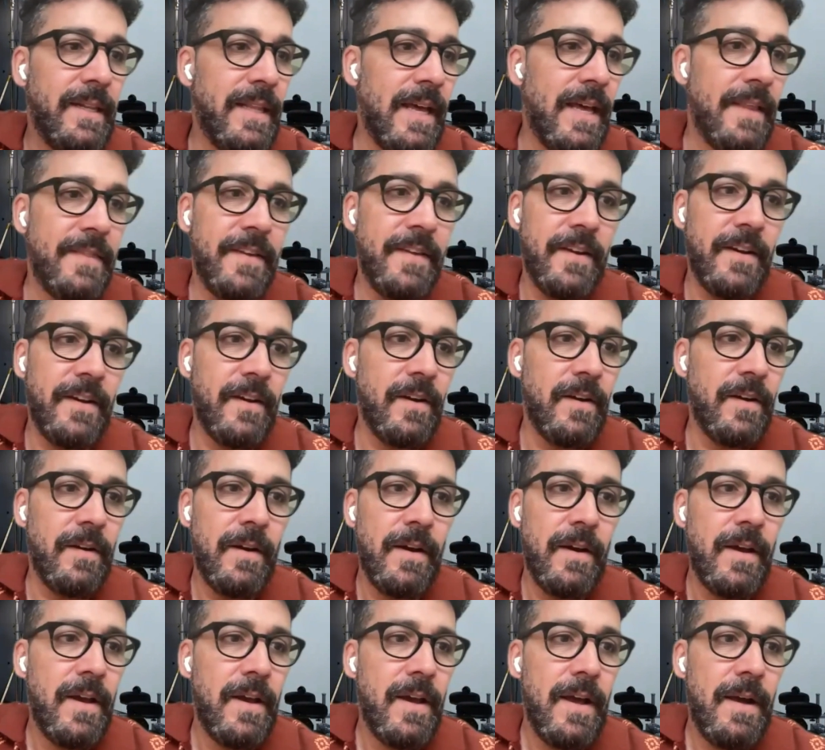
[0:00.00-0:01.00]
that
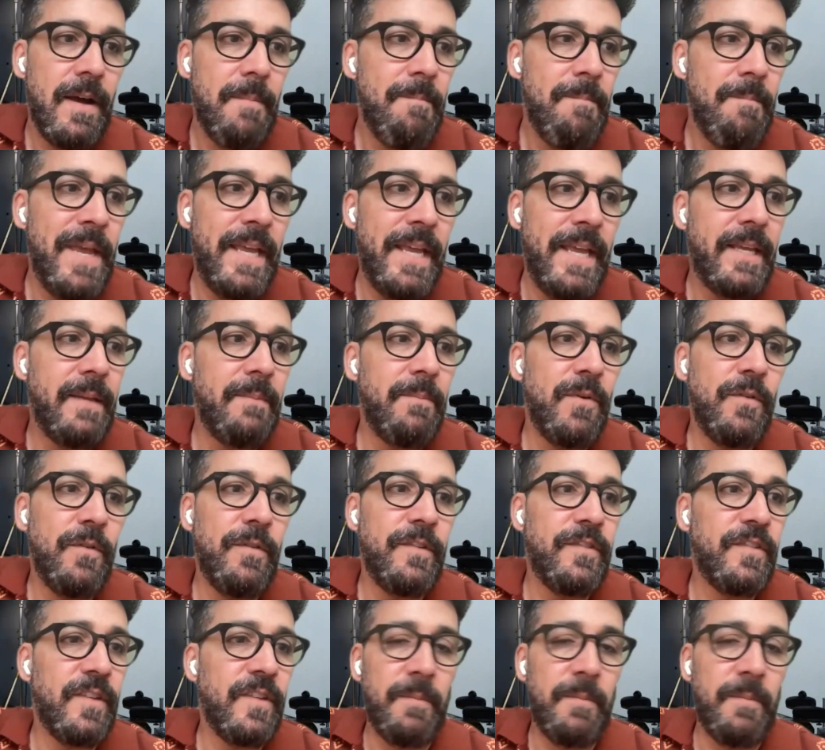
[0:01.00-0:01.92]
they're making movies.